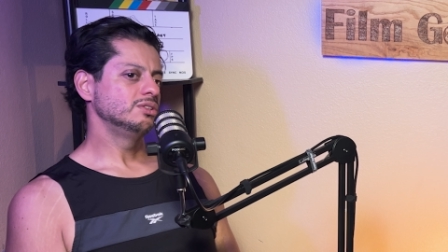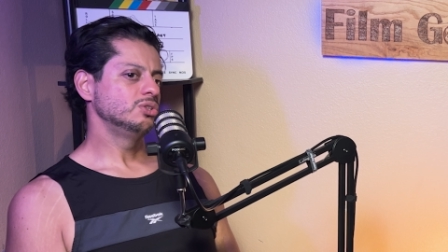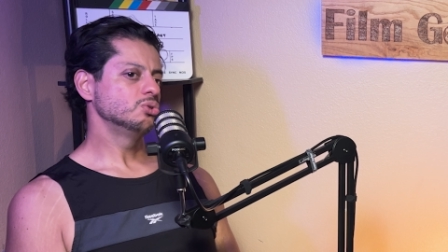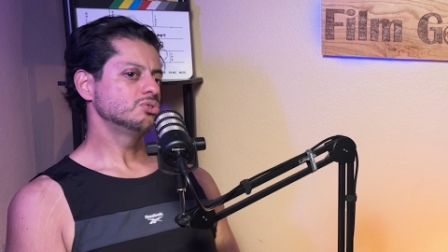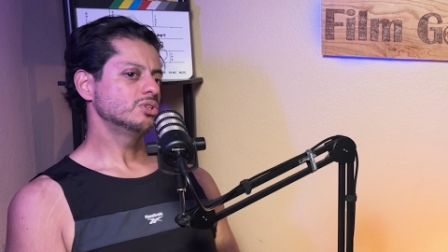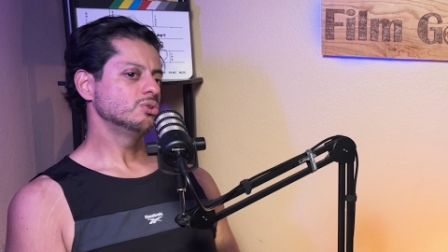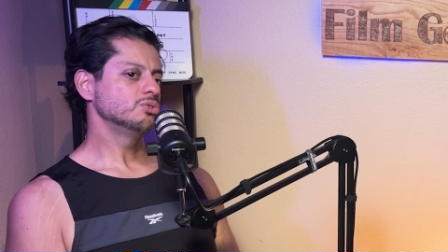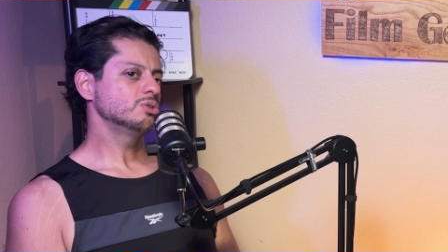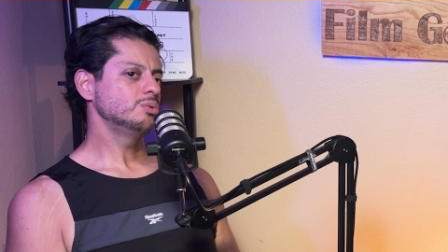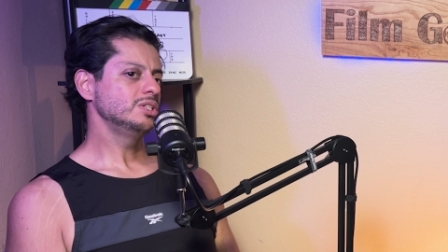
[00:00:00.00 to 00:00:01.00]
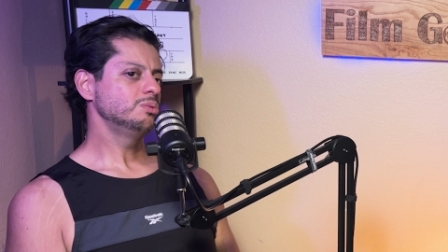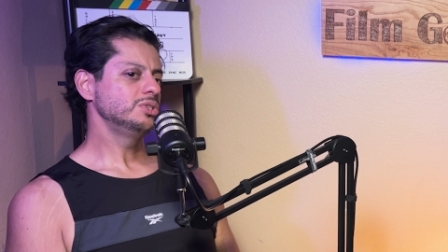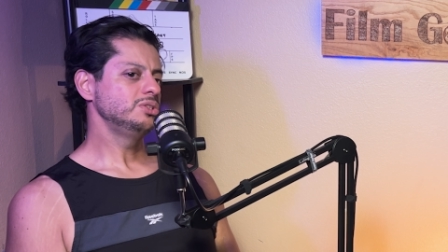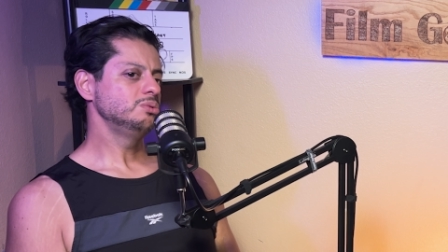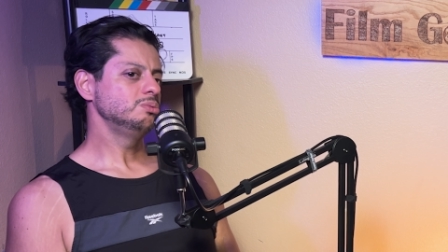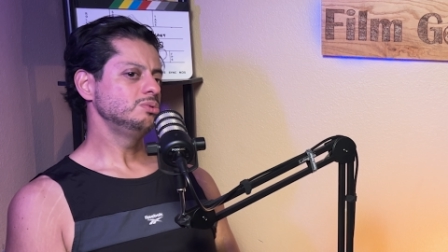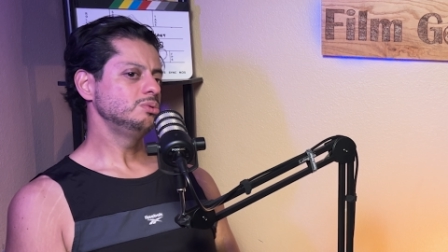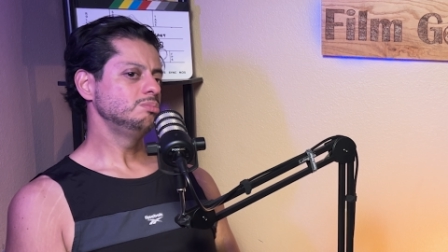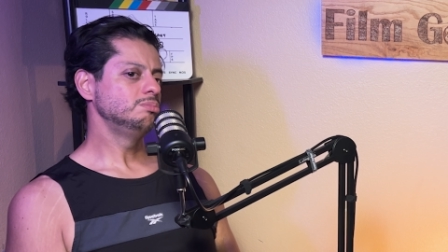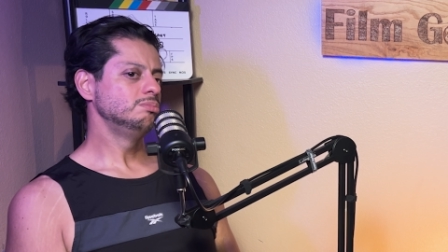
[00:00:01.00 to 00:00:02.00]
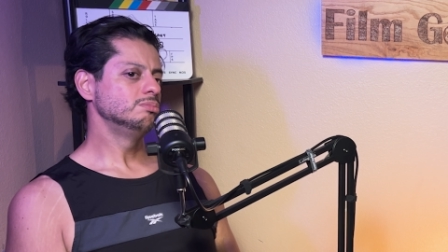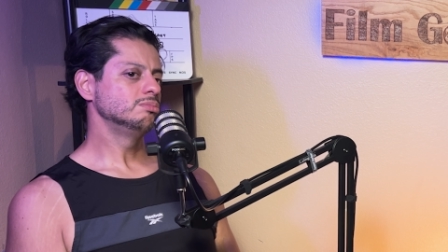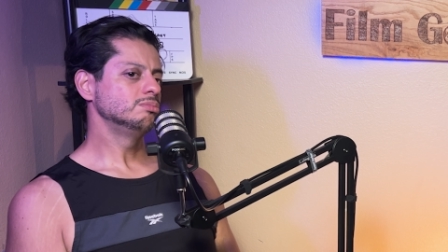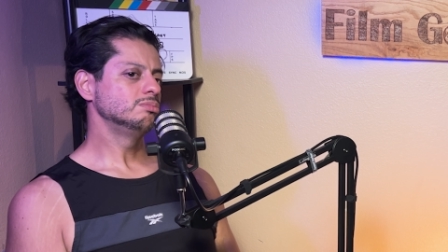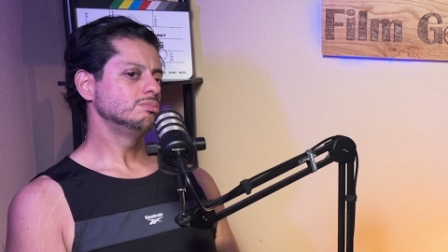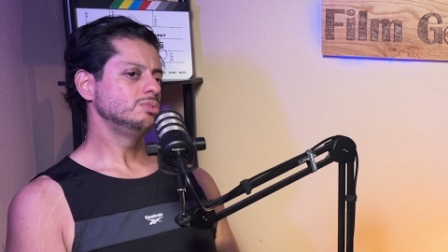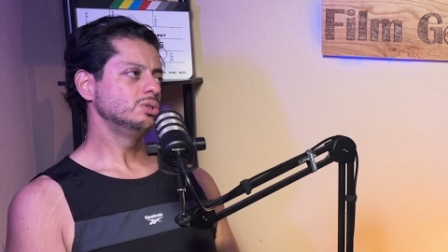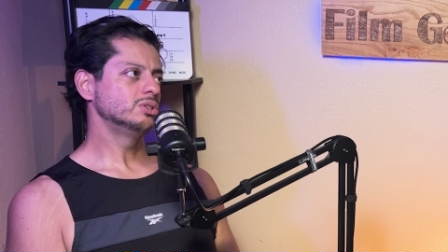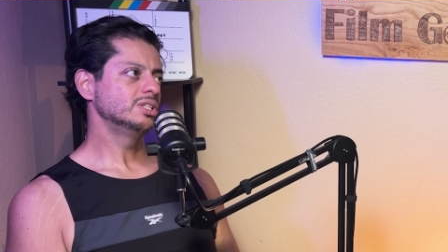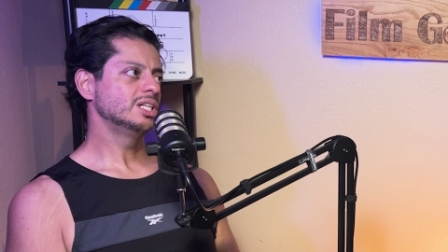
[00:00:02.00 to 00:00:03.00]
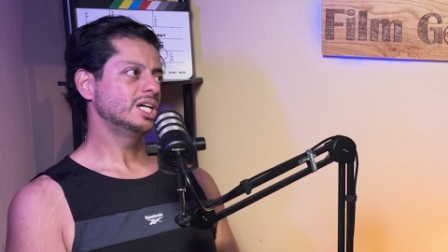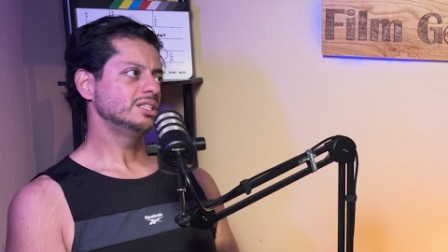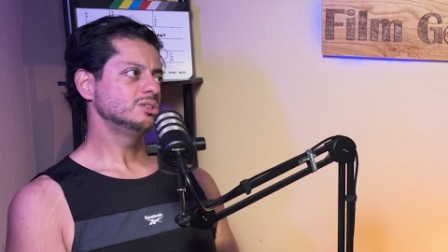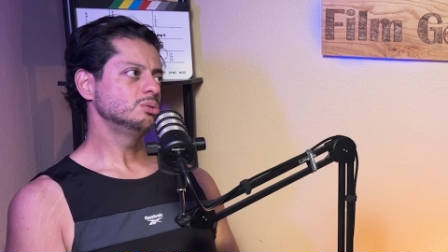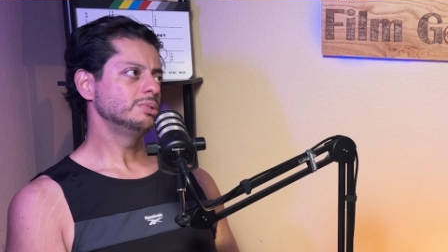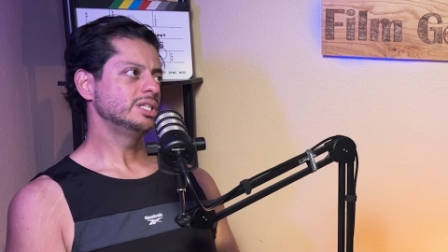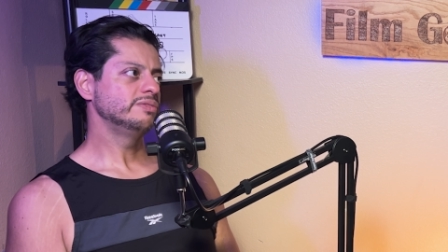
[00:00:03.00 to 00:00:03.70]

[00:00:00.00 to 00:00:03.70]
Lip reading: those are really where you learn a lot too, man.